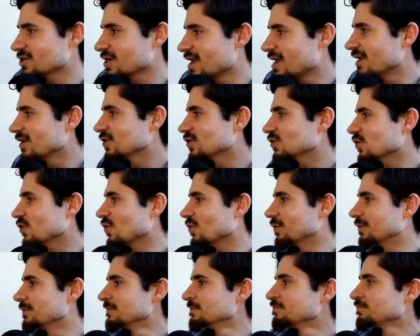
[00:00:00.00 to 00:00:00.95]
So
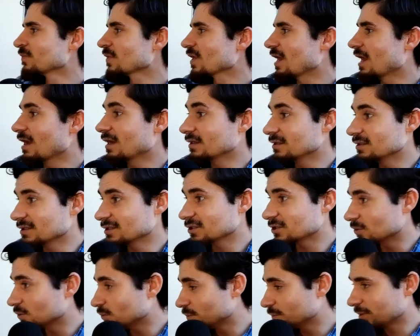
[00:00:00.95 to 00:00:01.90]

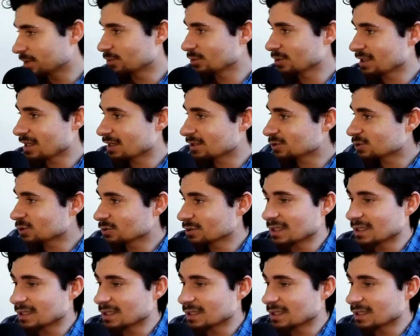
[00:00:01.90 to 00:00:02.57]
but when I saw that,